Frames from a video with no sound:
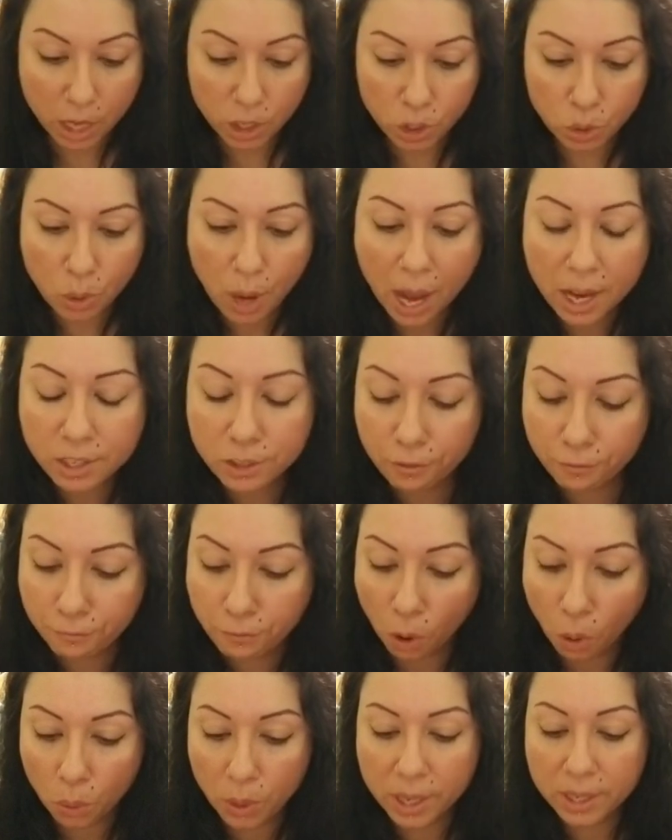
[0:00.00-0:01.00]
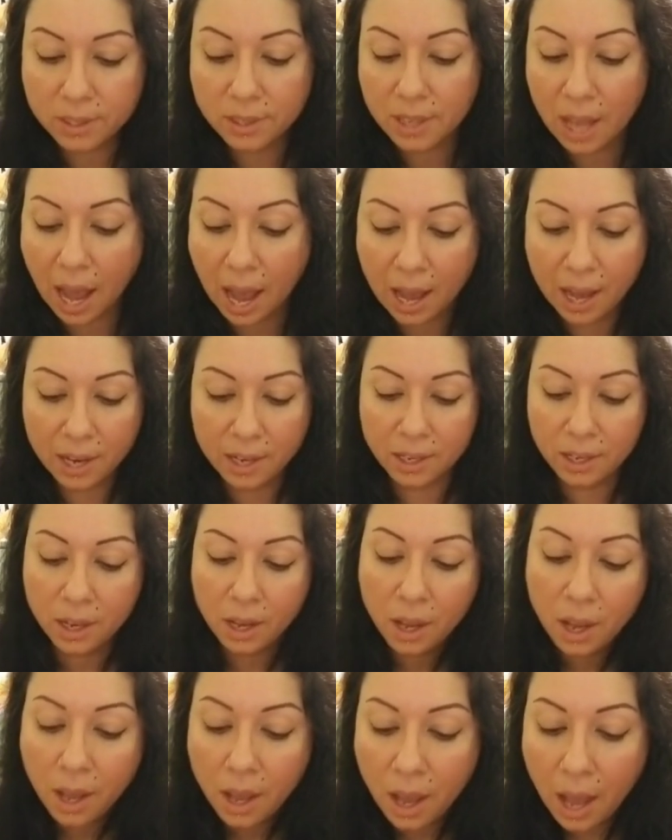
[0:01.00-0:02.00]
You had to focus on
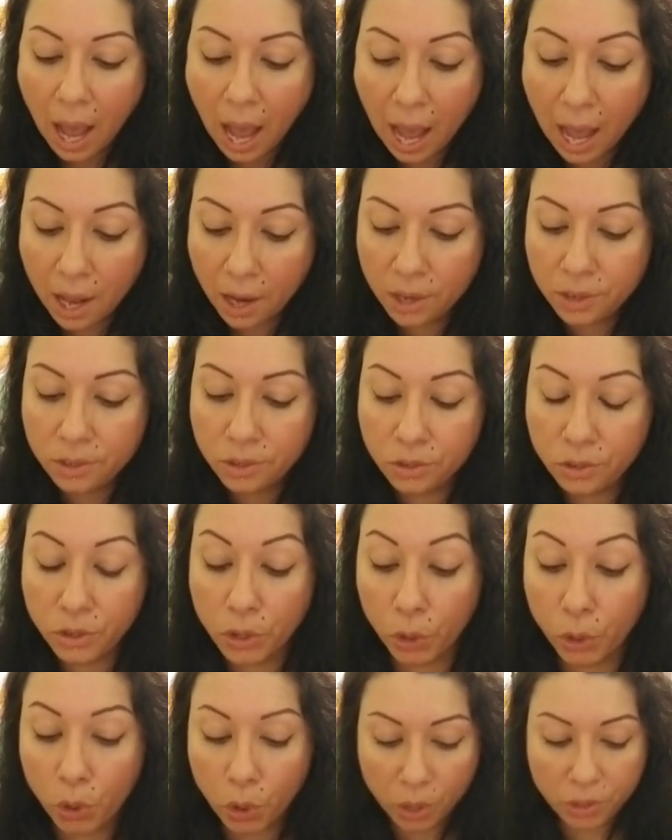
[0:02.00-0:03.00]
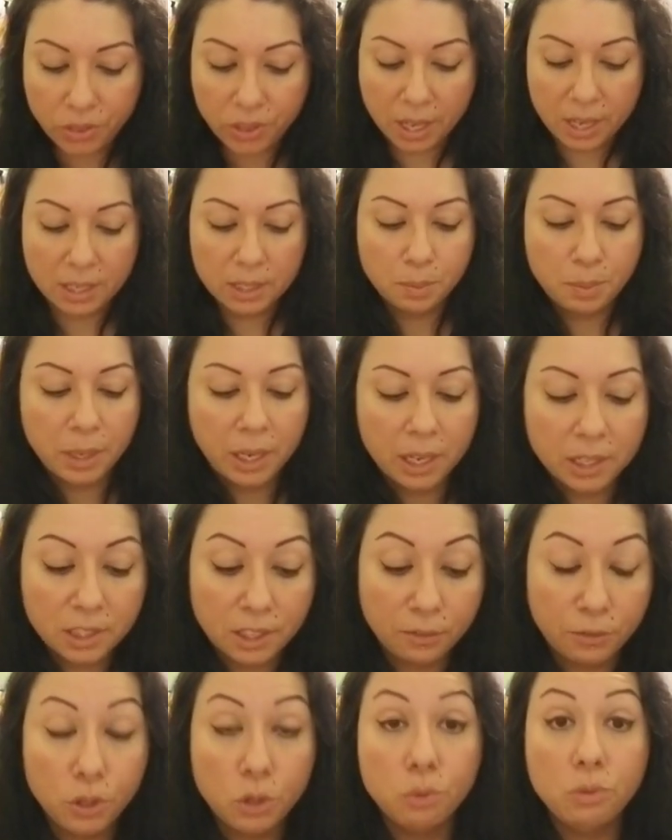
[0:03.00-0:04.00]
on the good things because
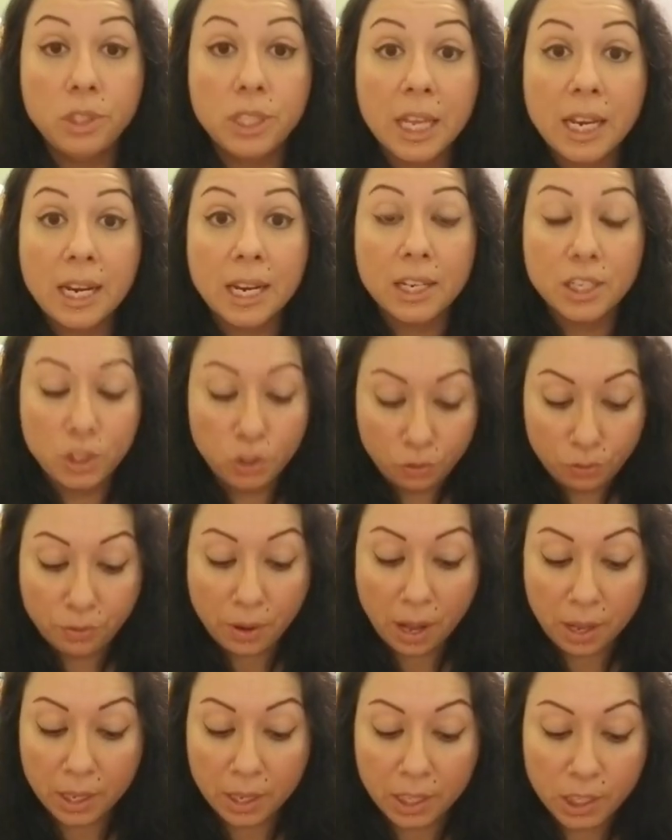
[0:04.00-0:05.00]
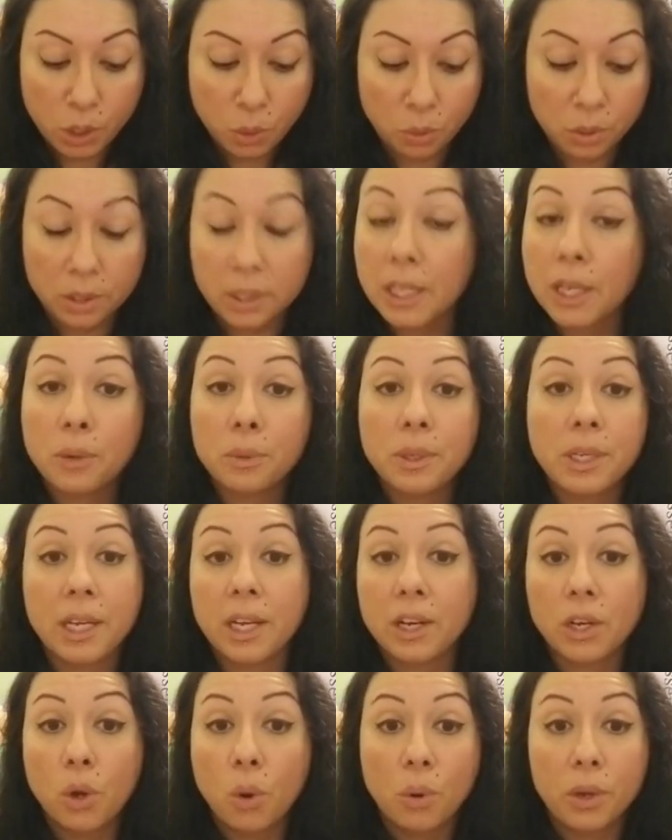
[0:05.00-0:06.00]
if you didn't, you felt like you were literally going to go